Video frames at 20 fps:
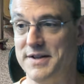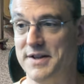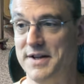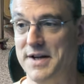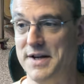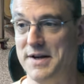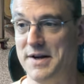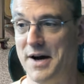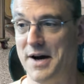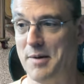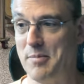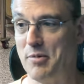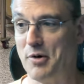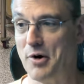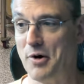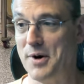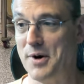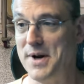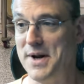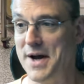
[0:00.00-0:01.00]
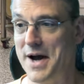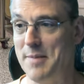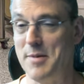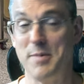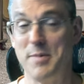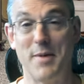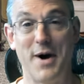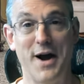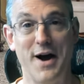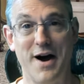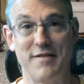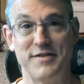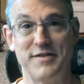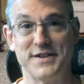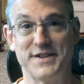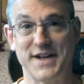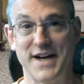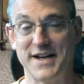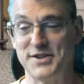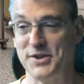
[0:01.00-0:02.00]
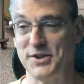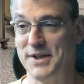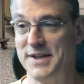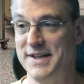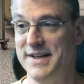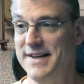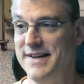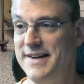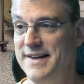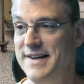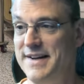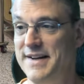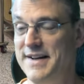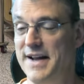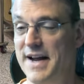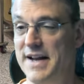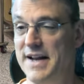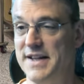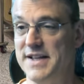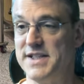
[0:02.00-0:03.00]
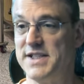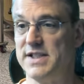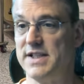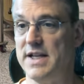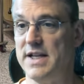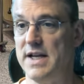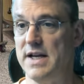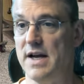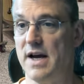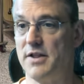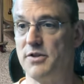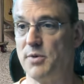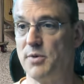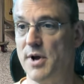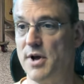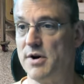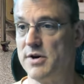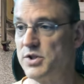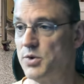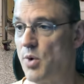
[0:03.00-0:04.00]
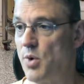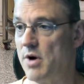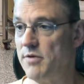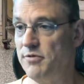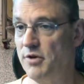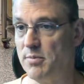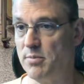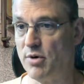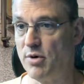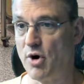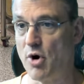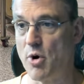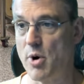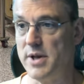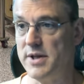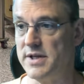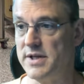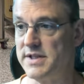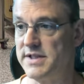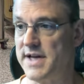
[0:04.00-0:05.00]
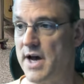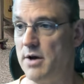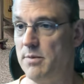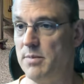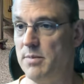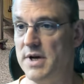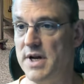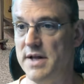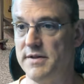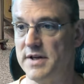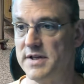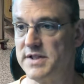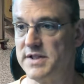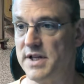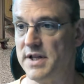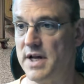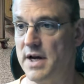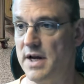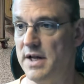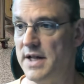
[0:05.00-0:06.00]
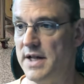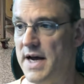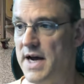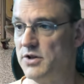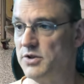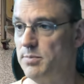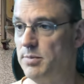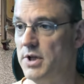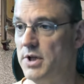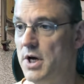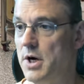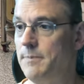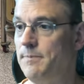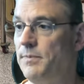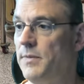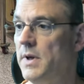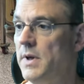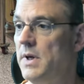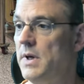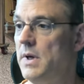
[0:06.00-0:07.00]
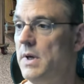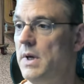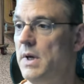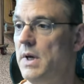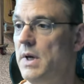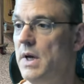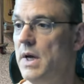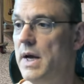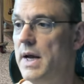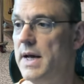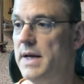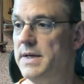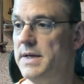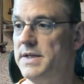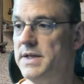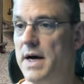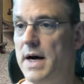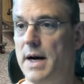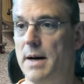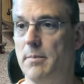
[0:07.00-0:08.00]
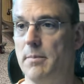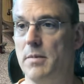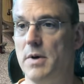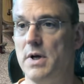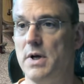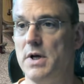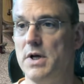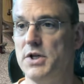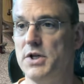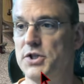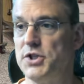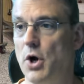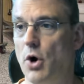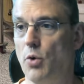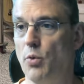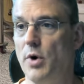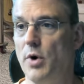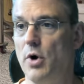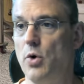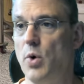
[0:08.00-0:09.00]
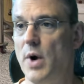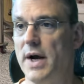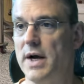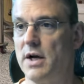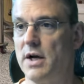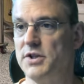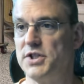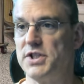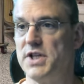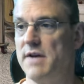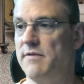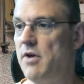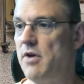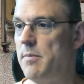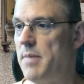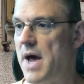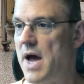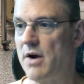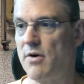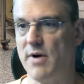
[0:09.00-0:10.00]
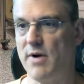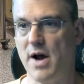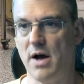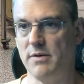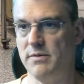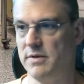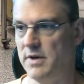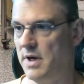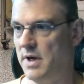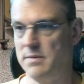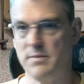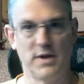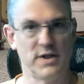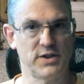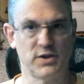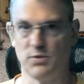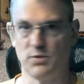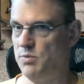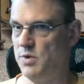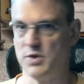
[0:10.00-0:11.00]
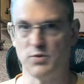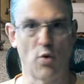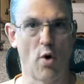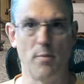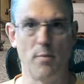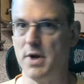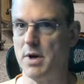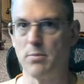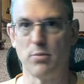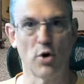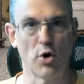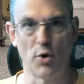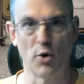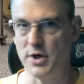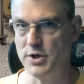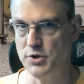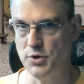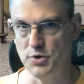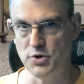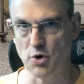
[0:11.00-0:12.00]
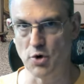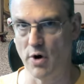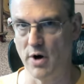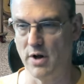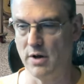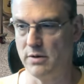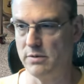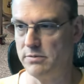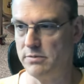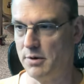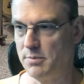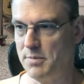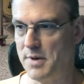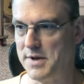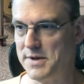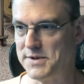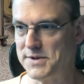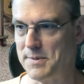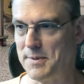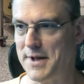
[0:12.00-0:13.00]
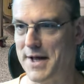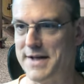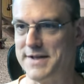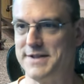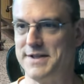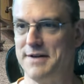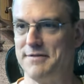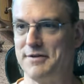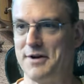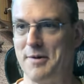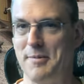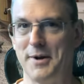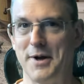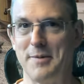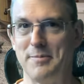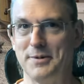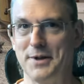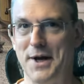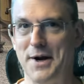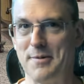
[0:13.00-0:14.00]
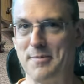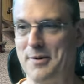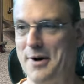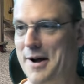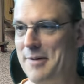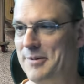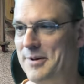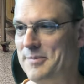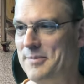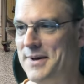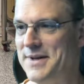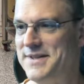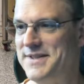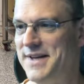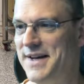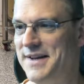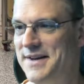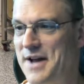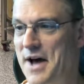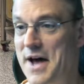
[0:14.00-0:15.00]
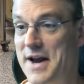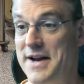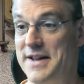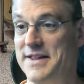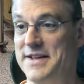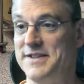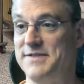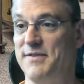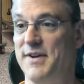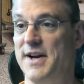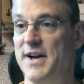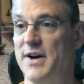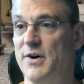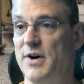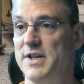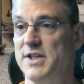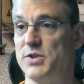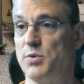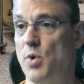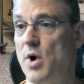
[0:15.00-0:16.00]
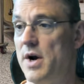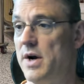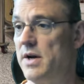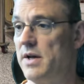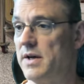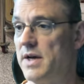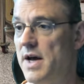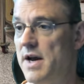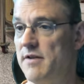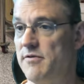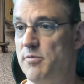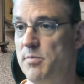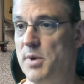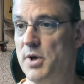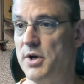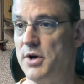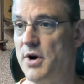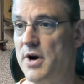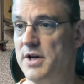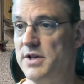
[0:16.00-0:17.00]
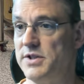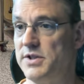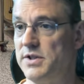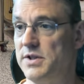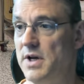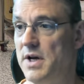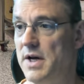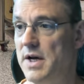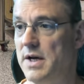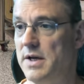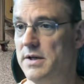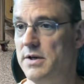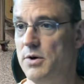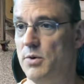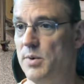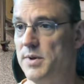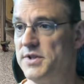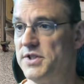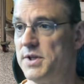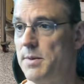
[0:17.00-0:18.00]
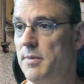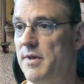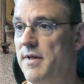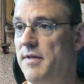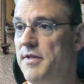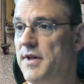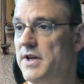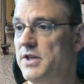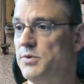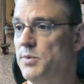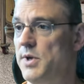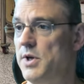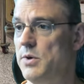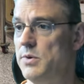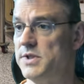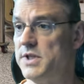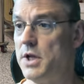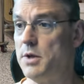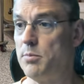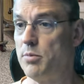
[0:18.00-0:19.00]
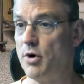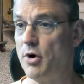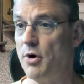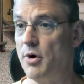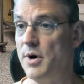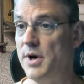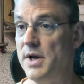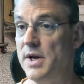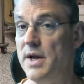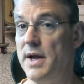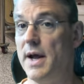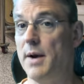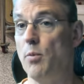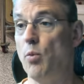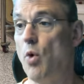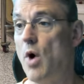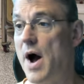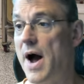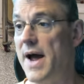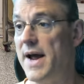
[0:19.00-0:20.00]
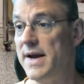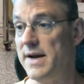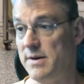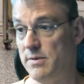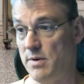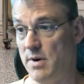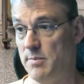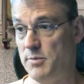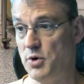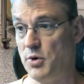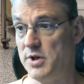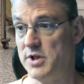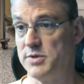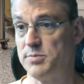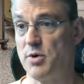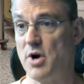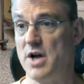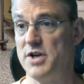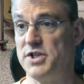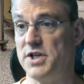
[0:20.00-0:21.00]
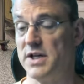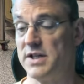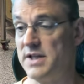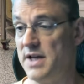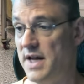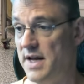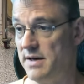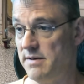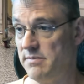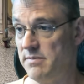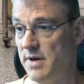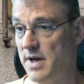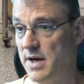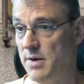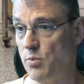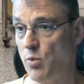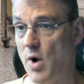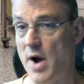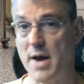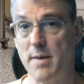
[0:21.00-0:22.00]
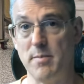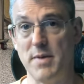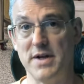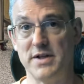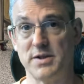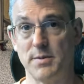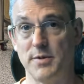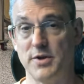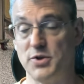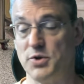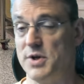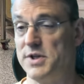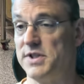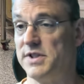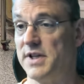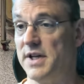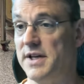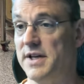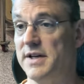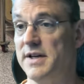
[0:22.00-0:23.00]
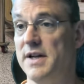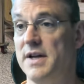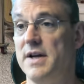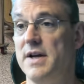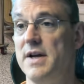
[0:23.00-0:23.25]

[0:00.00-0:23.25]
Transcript: the uh, brewery. I'm in my office, actually. And this is the uh, 300 square foot brewery that's down beneath us in the, in the house below. And um, so real quick, I'll just give you a background. Uh, this is this won't be a brewing tutorial. There'll be some of that stuff coming up later probably, but uh, not in this video. I just wanted to kind of familiarize uh, you with some of the things we use in the brewery and why I'm doing this project and, and why I made some of the choices I did.